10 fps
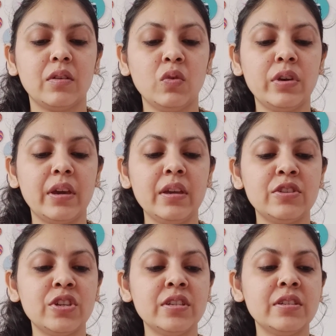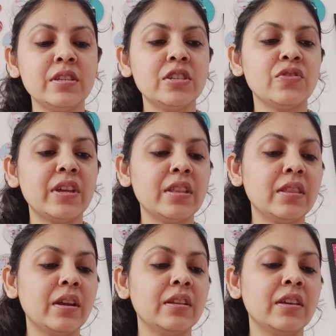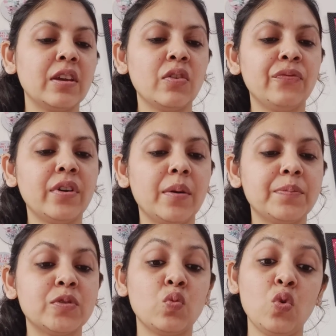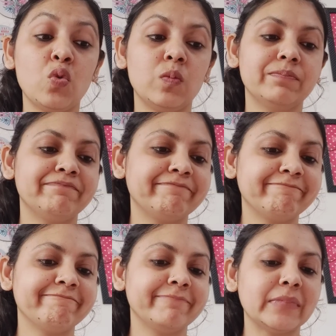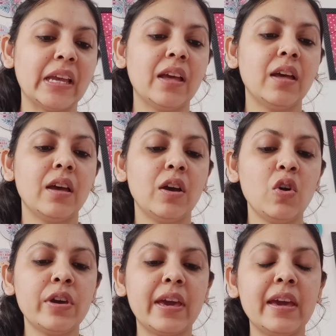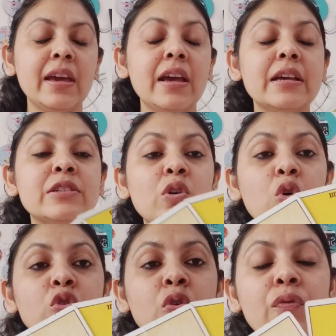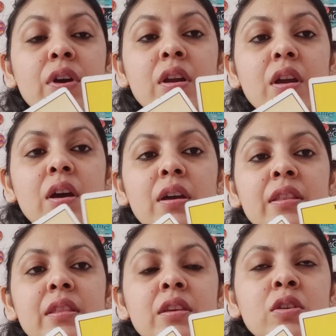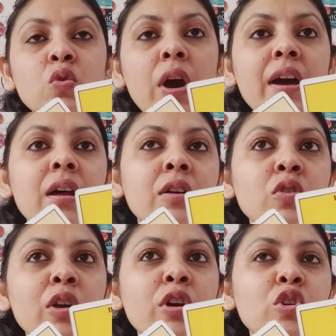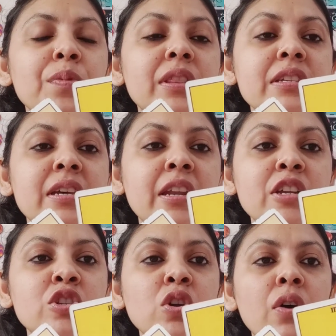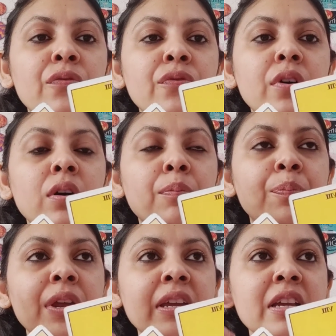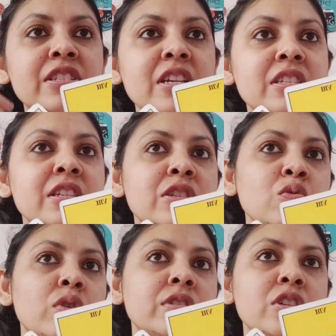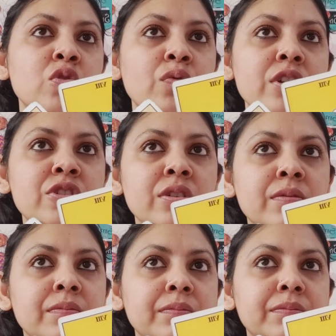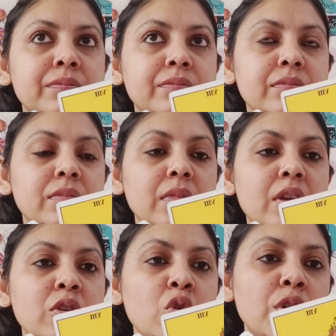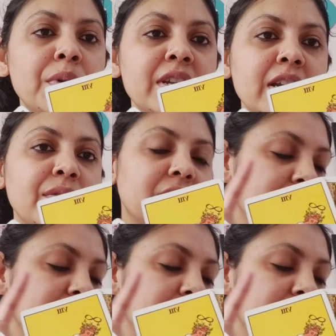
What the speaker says: Okay, justice, strength and the king of cups. Whoa. Okay, so you are going to be in this energy of bringing justice to a situation. You could be dealing with a